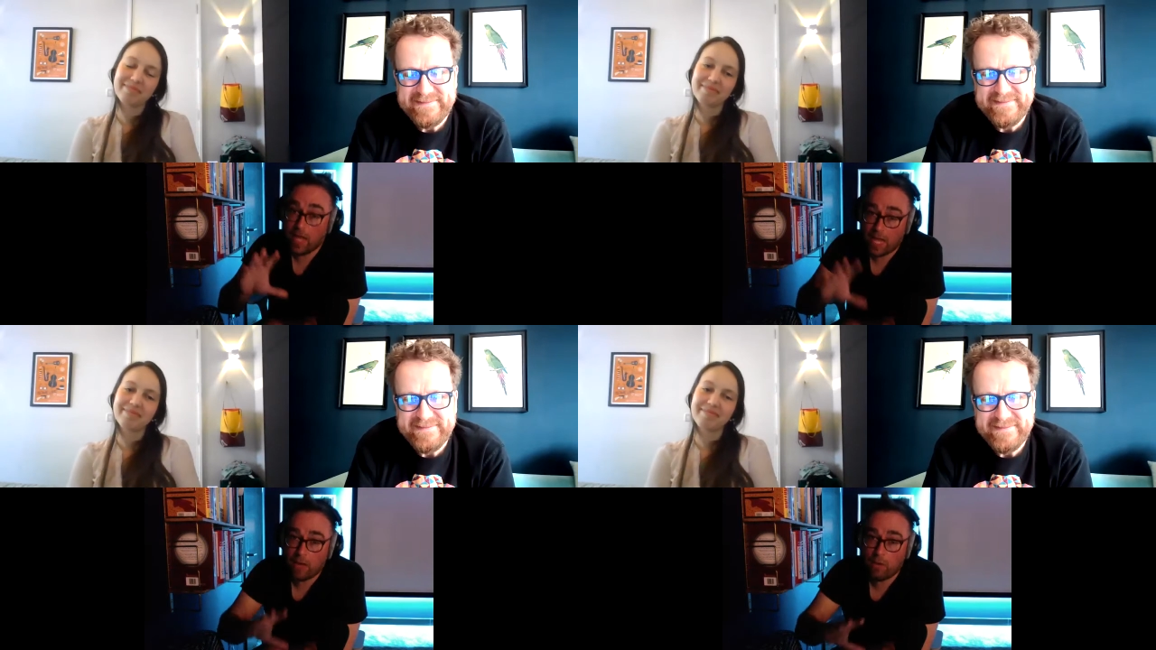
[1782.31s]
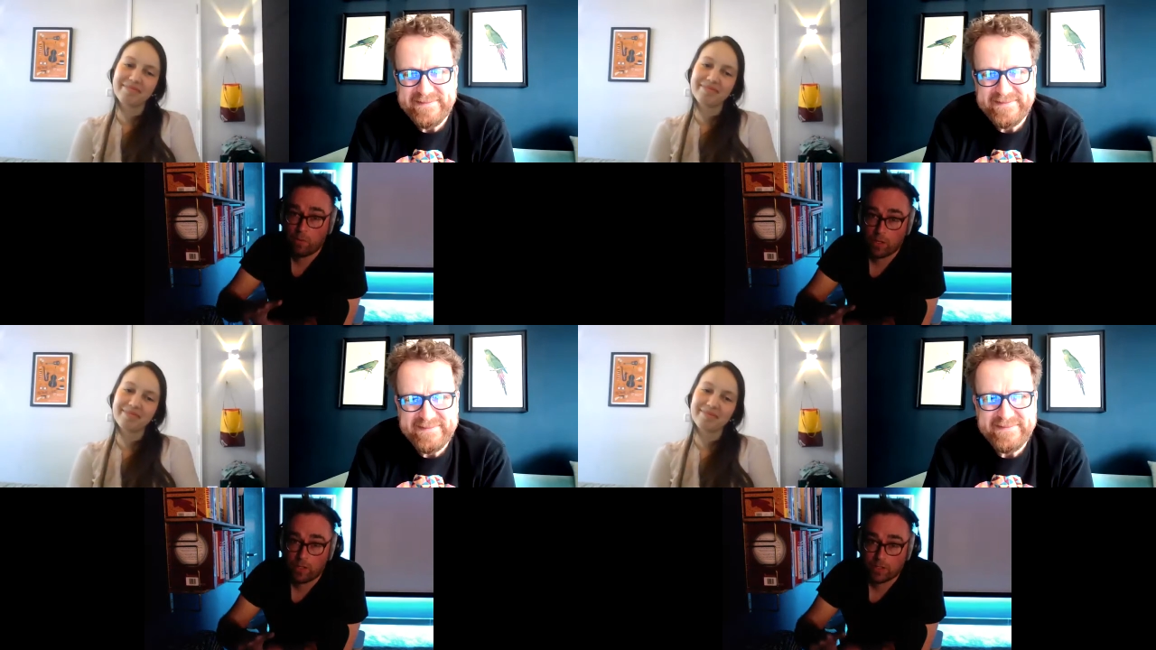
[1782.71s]
Speaker 1: our
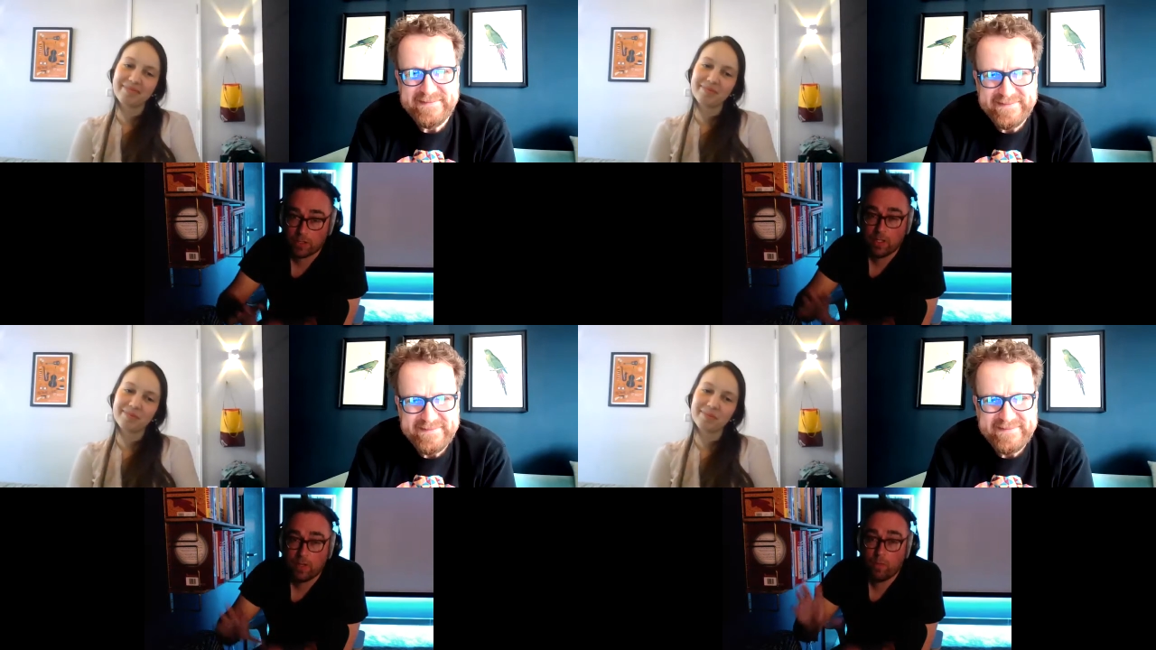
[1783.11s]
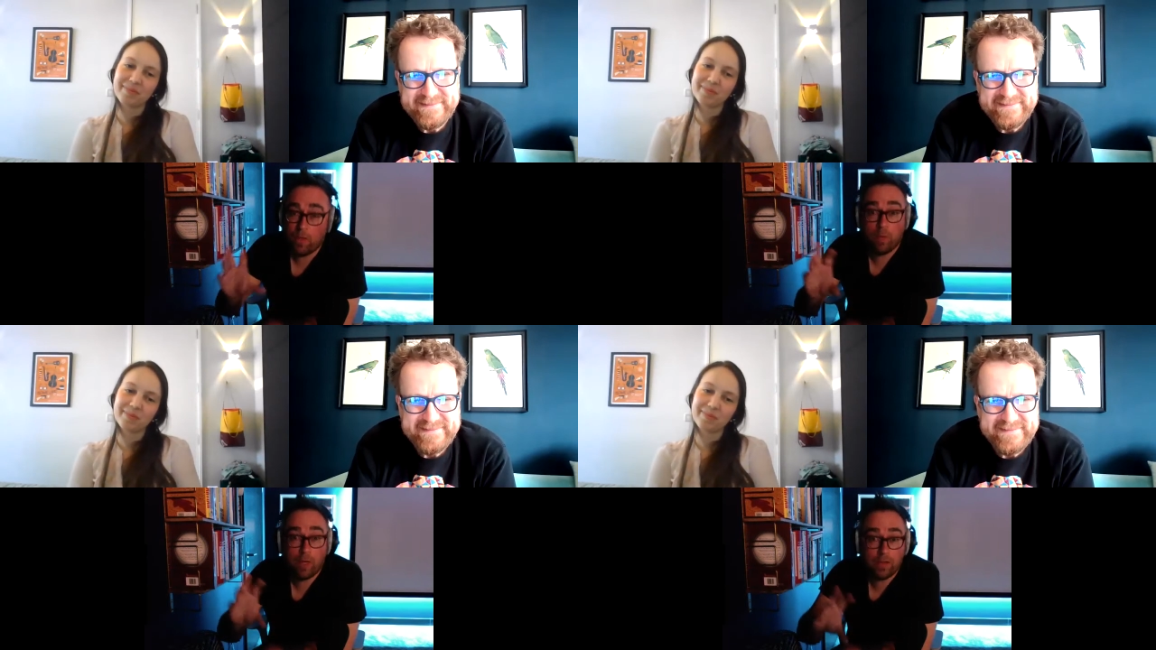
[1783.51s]
world
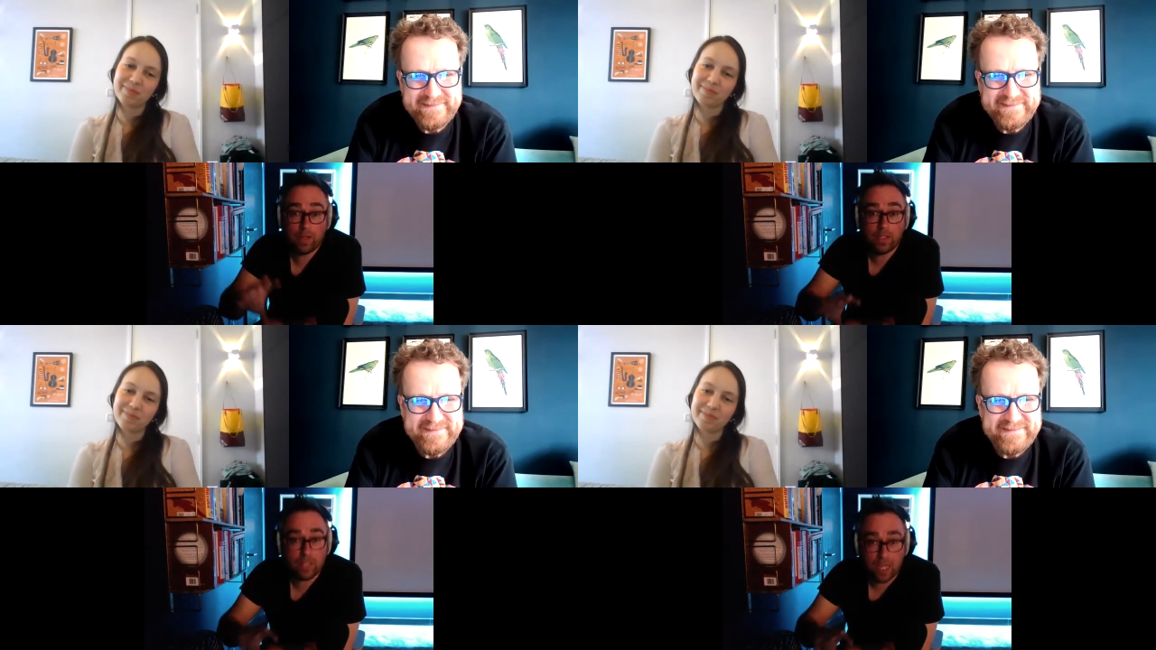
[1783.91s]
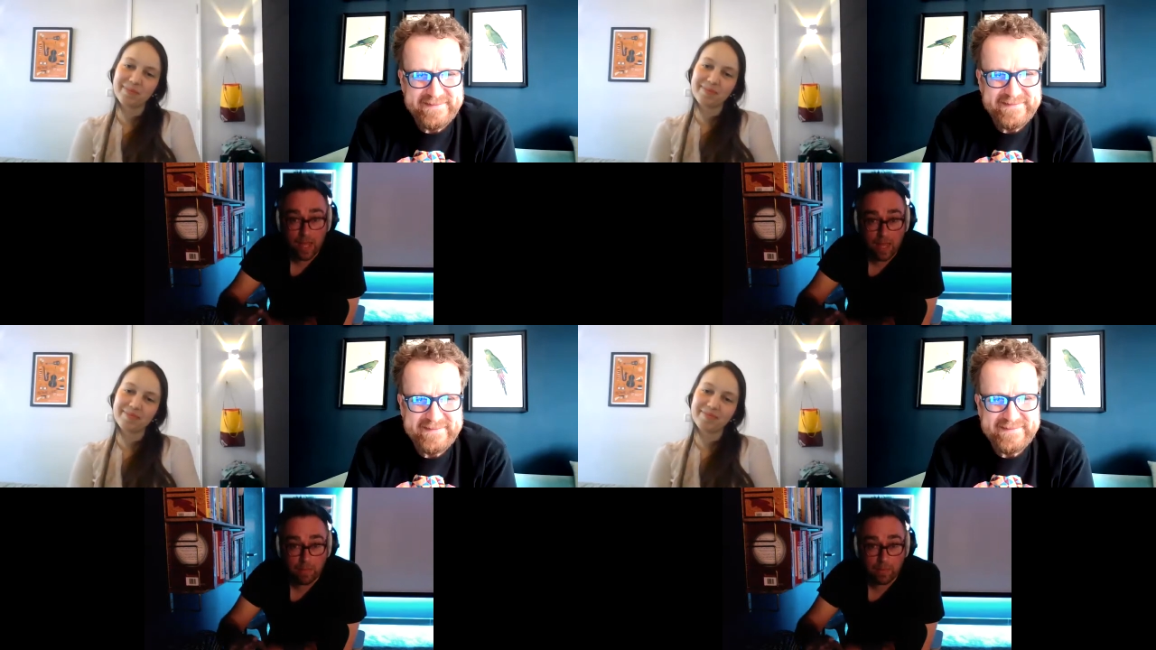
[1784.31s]
where weird things can
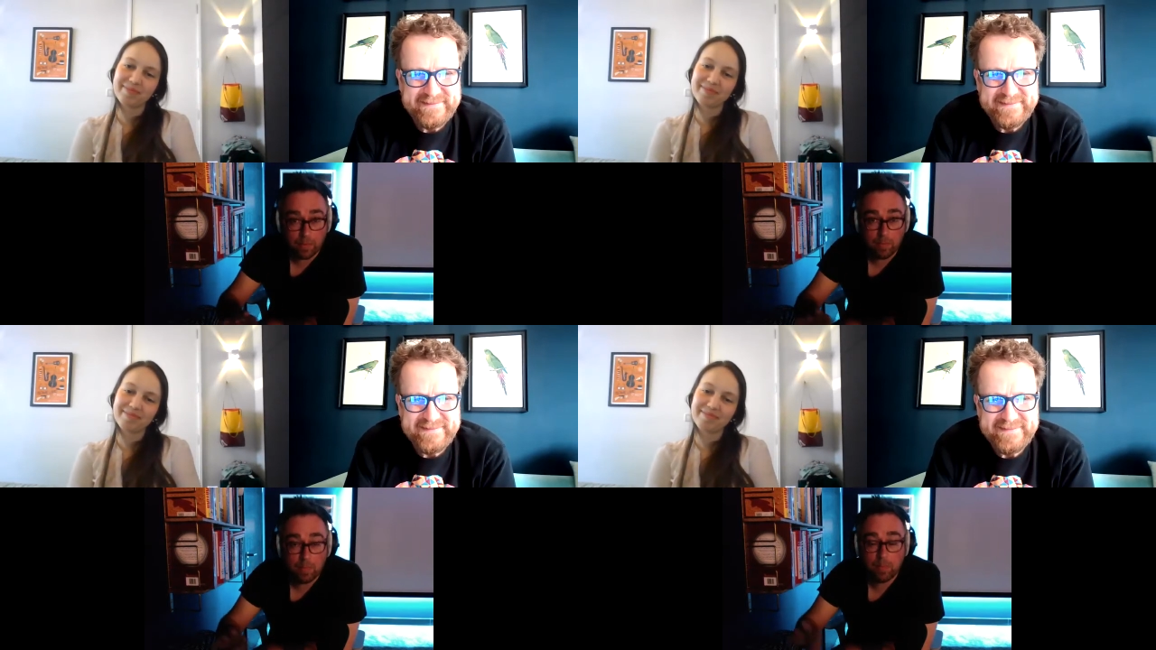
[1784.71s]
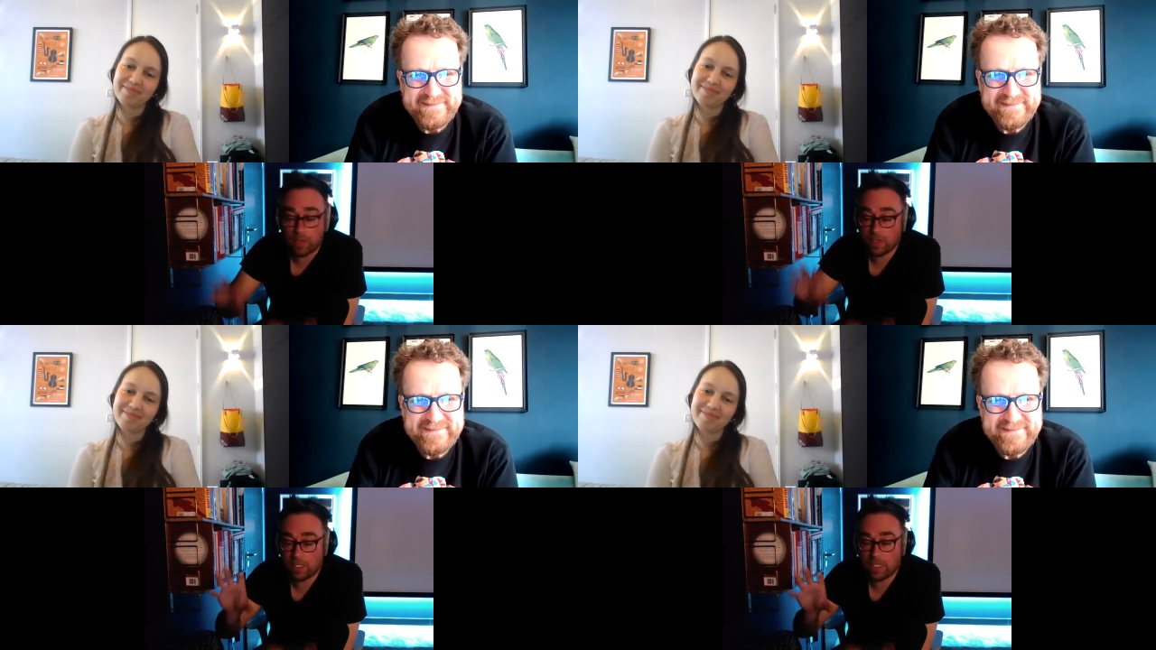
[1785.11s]
happen, but it's